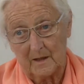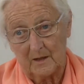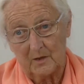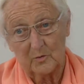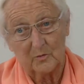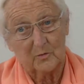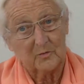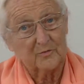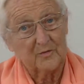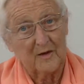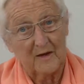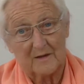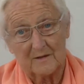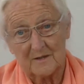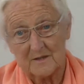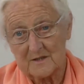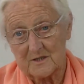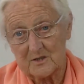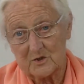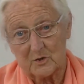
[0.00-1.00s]
you will find
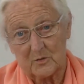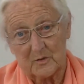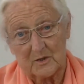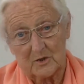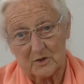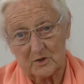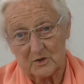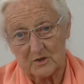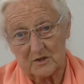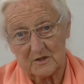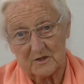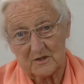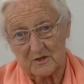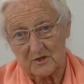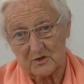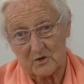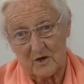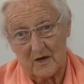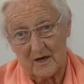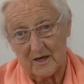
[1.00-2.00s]
the situation it
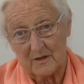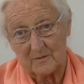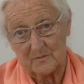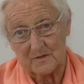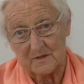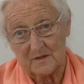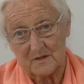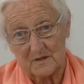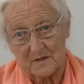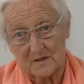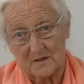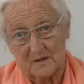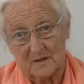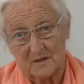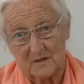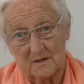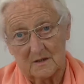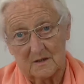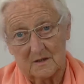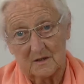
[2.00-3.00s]
describes
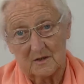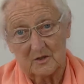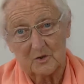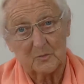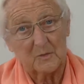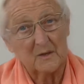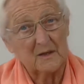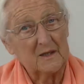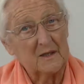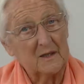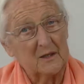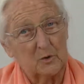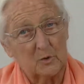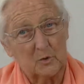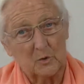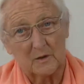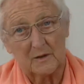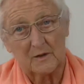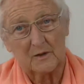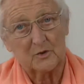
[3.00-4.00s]
to be
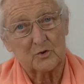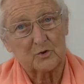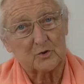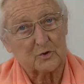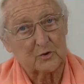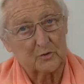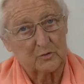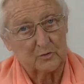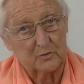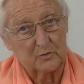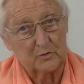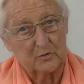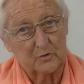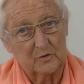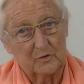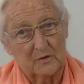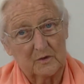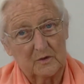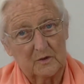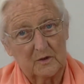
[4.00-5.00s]
equally true
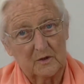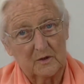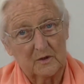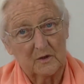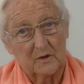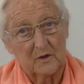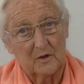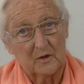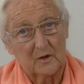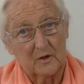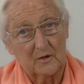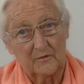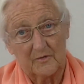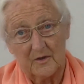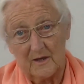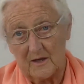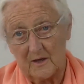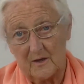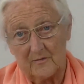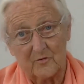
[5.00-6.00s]
of
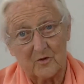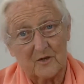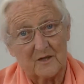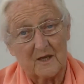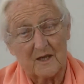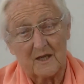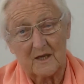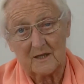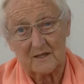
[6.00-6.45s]
the everyday